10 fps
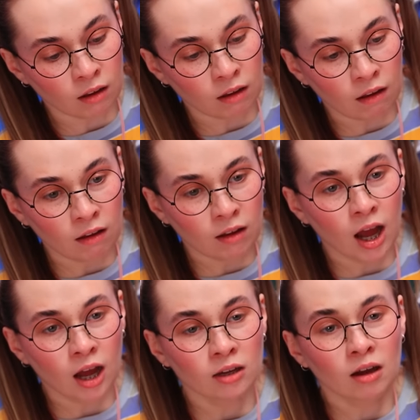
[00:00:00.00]
Just not by
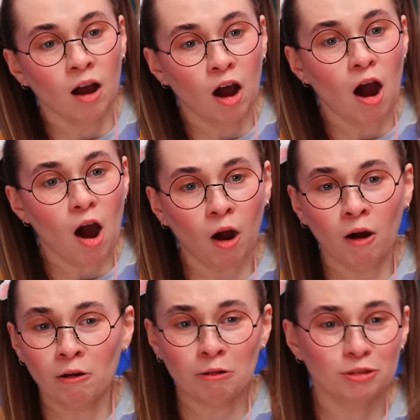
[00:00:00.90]
this crazy
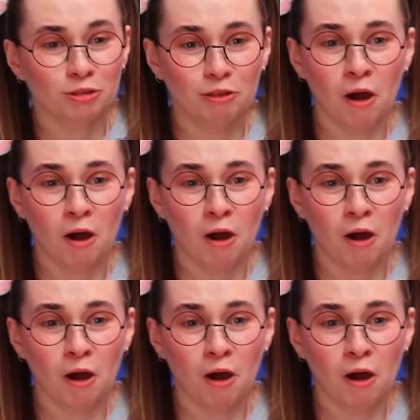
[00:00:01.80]
one!